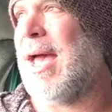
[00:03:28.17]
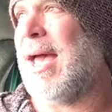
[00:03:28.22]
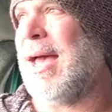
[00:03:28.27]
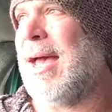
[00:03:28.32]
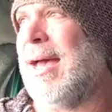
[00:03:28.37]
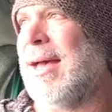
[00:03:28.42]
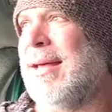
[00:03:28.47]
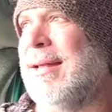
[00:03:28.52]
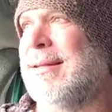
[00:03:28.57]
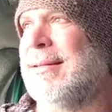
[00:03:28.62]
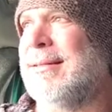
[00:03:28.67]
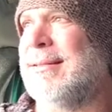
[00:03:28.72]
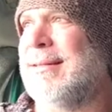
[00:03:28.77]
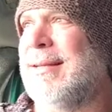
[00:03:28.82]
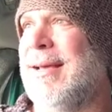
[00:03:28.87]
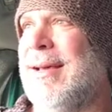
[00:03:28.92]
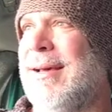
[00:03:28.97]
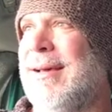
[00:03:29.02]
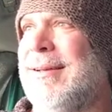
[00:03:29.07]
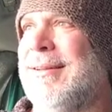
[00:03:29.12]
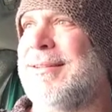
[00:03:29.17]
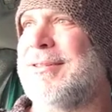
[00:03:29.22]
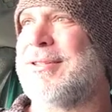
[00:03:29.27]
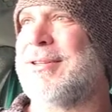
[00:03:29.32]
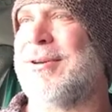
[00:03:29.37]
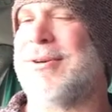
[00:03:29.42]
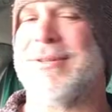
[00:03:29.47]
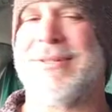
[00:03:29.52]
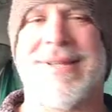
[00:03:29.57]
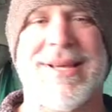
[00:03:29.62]
and yeah
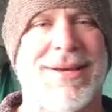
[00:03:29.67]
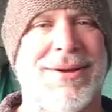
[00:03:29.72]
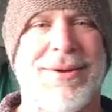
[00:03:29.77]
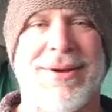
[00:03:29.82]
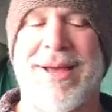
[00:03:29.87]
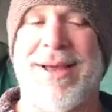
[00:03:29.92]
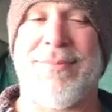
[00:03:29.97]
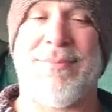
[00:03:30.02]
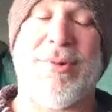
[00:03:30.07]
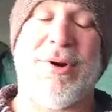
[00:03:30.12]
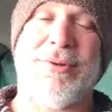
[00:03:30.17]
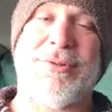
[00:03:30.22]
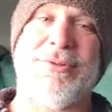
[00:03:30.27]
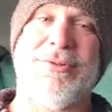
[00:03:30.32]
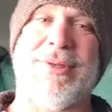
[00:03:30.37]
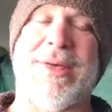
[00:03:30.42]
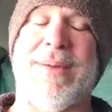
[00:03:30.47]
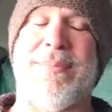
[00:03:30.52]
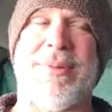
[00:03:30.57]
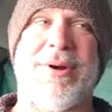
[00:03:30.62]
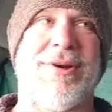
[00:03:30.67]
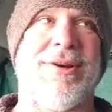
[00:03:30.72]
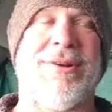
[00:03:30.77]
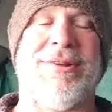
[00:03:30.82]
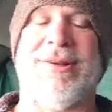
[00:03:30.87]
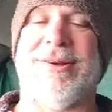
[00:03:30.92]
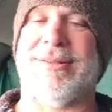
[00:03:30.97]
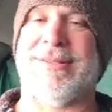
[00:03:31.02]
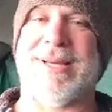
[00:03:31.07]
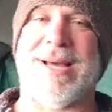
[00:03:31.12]
so it's like i broke through that barrier
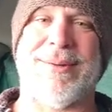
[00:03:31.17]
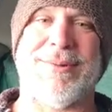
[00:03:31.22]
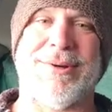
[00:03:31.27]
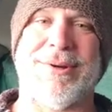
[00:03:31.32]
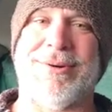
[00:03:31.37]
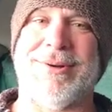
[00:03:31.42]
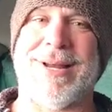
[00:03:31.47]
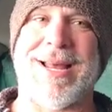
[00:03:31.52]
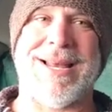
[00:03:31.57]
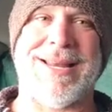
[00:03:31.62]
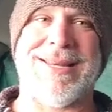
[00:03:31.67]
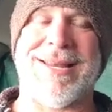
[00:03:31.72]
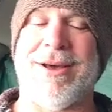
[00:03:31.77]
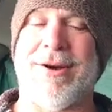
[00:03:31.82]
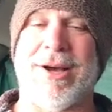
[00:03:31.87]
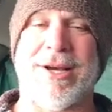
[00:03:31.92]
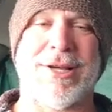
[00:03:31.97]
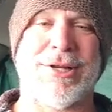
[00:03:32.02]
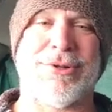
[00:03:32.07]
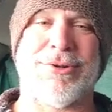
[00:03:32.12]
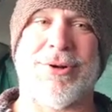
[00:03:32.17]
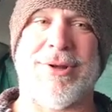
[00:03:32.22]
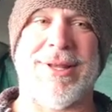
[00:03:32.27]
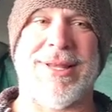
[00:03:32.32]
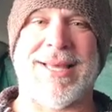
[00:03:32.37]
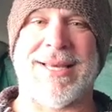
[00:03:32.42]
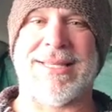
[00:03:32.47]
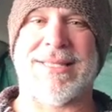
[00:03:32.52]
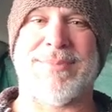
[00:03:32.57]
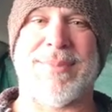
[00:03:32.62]
a long time ago and i now i control it like